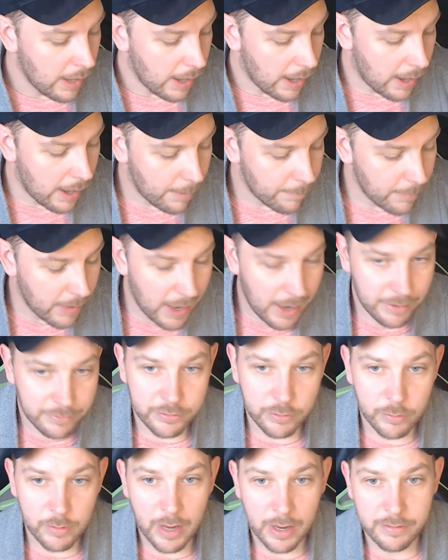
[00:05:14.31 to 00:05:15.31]

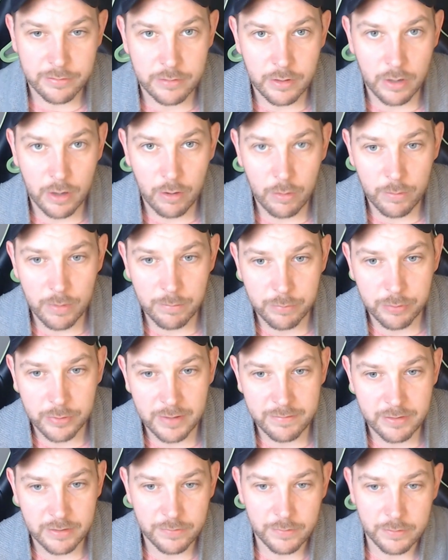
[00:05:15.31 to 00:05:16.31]
As you guys know, in
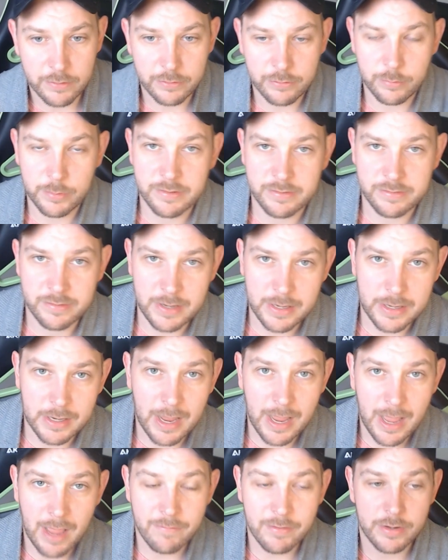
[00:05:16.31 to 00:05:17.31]
previous videos you would have seen it,
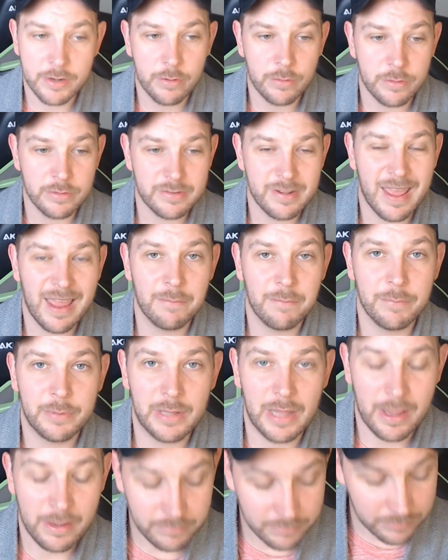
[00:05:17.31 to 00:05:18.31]
I have a Note 10
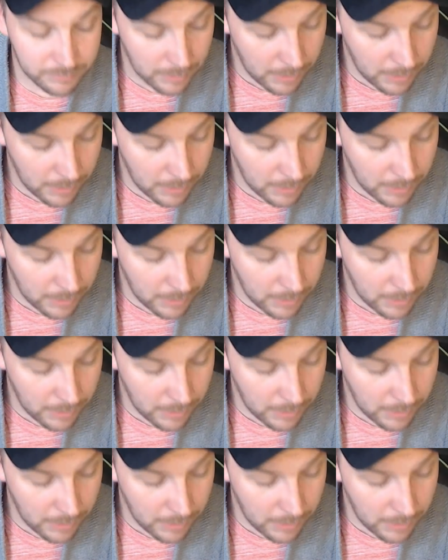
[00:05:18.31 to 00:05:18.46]
Plus.